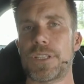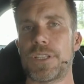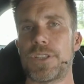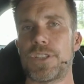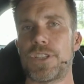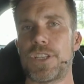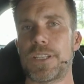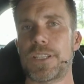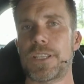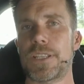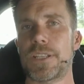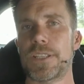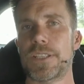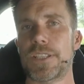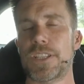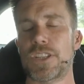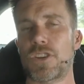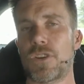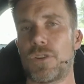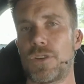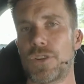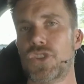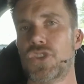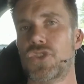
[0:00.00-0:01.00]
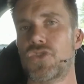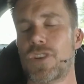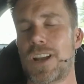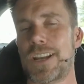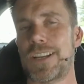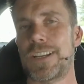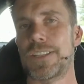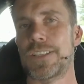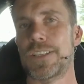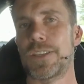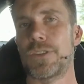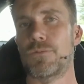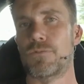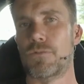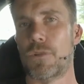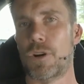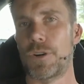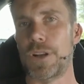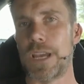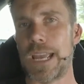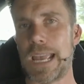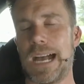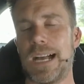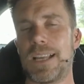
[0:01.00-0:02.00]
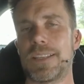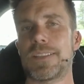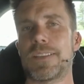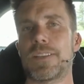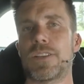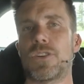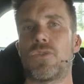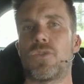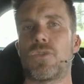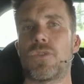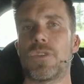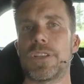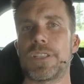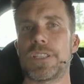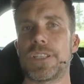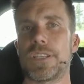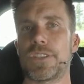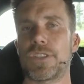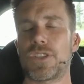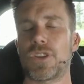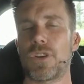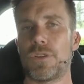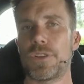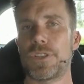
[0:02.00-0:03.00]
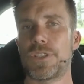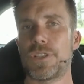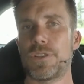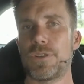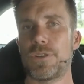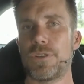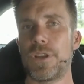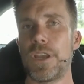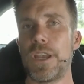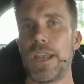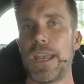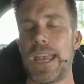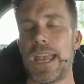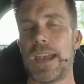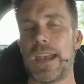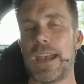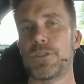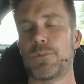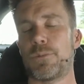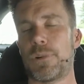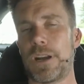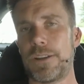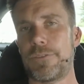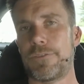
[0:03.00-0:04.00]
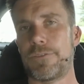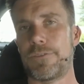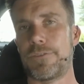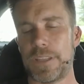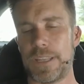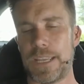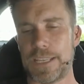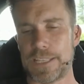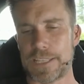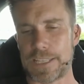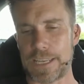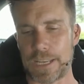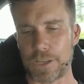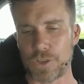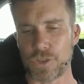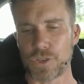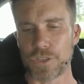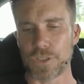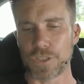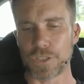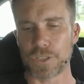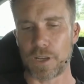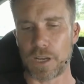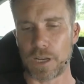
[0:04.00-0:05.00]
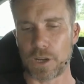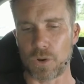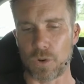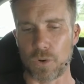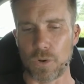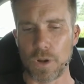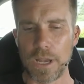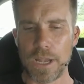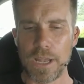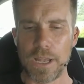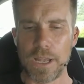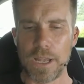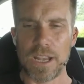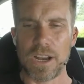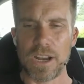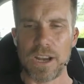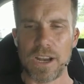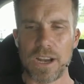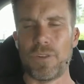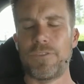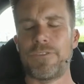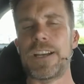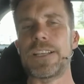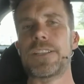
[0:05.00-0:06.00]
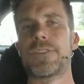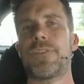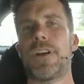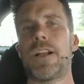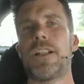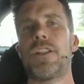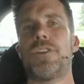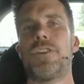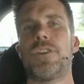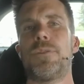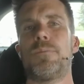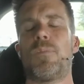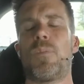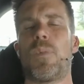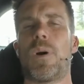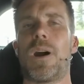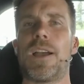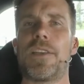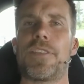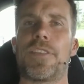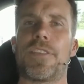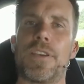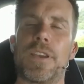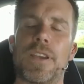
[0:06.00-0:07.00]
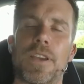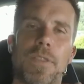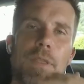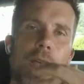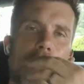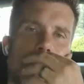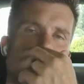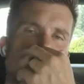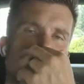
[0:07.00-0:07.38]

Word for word: injected? Is it going straight into the rotor housing, or is it going to have to wait for the next engine cycle? On face value, you might think that